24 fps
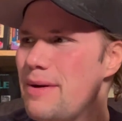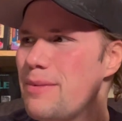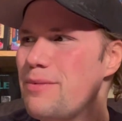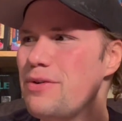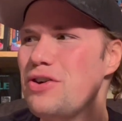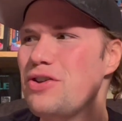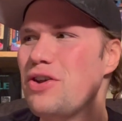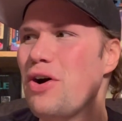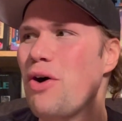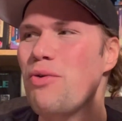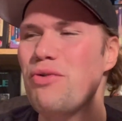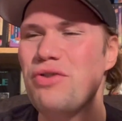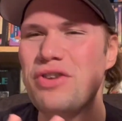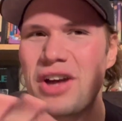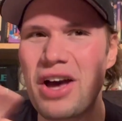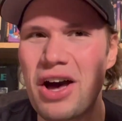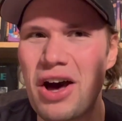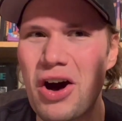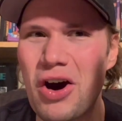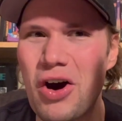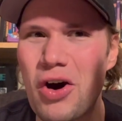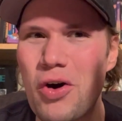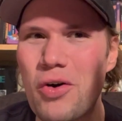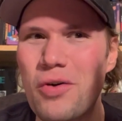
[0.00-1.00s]
people you don't
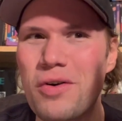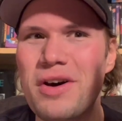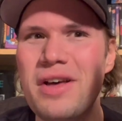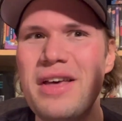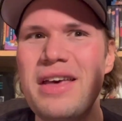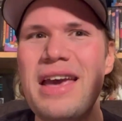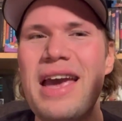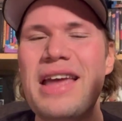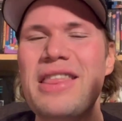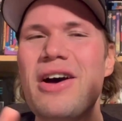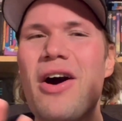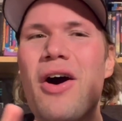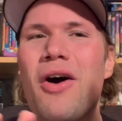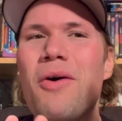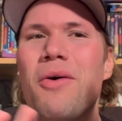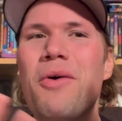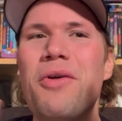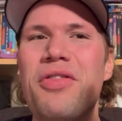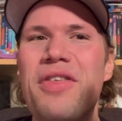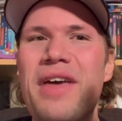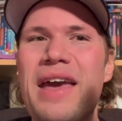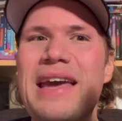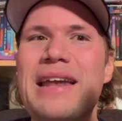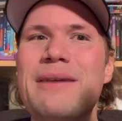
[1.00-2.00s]
know and the
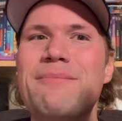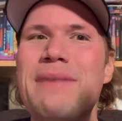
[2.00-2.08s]
whole thing.